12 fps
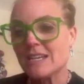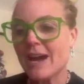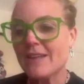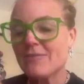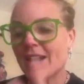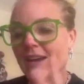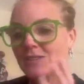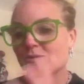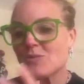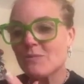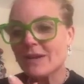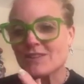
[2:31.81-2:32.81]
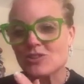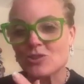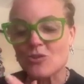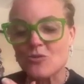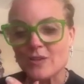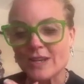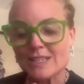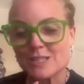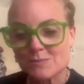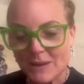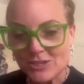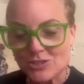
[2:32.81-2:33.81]
And that's what made the tour really
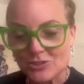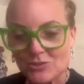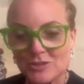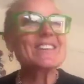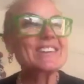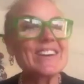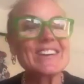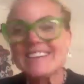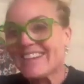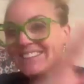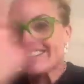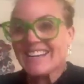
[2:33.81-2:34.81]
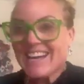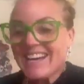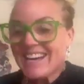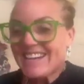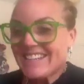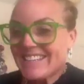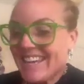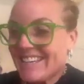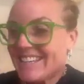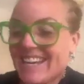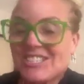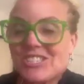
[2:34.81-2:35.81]
special. So we're going out to get
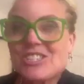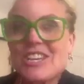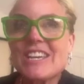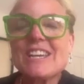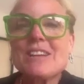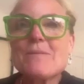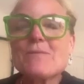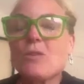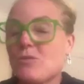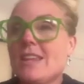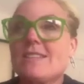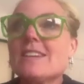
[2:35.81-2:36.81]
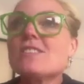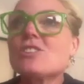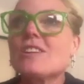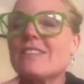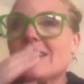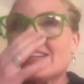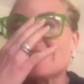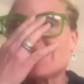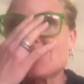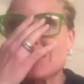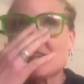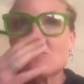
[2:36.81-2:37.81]
again next year, or this year it is
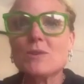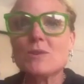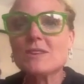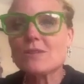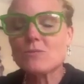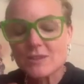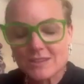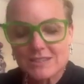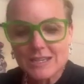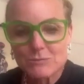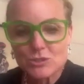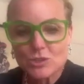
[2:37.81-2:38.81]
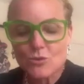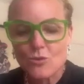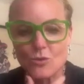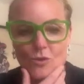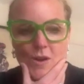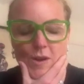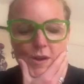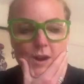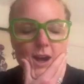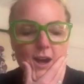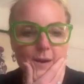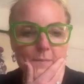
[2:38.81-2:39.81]
actually, with the same tour.
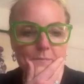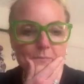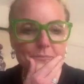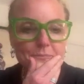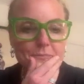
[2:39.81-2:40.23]
Um,